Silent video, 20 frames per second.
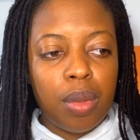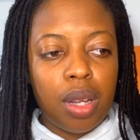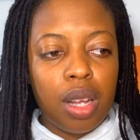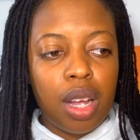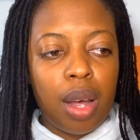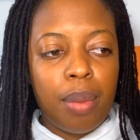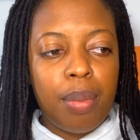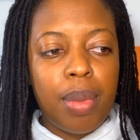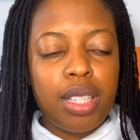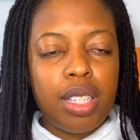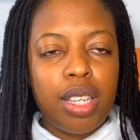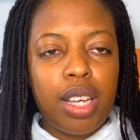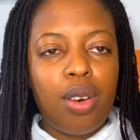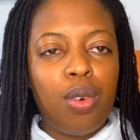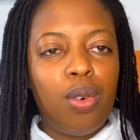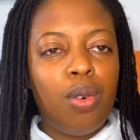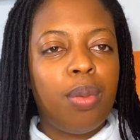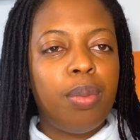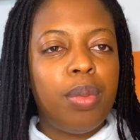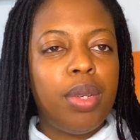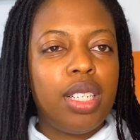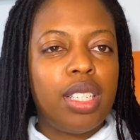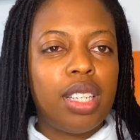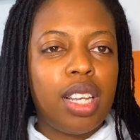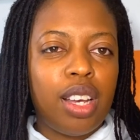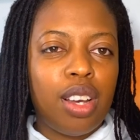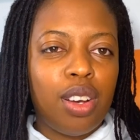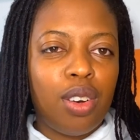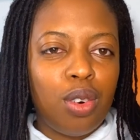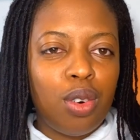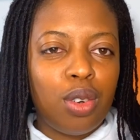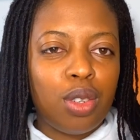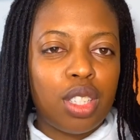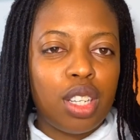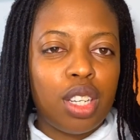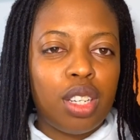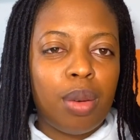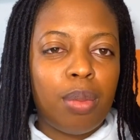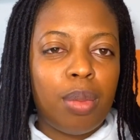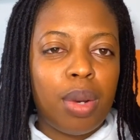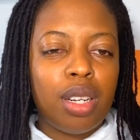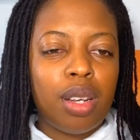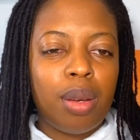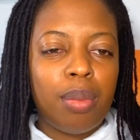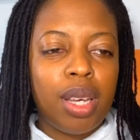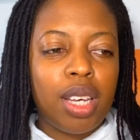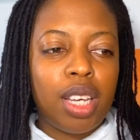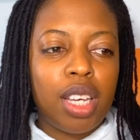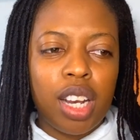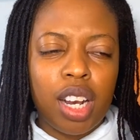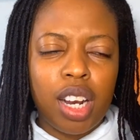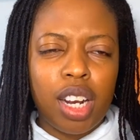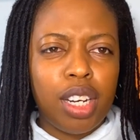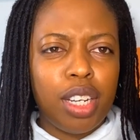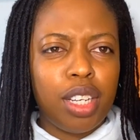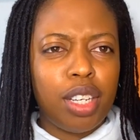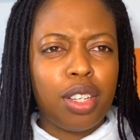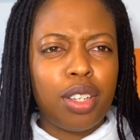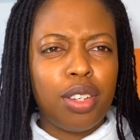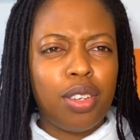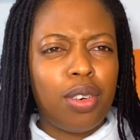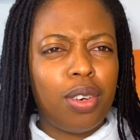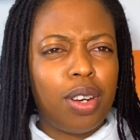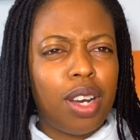I better you open it to your house and nobody make your lick it down.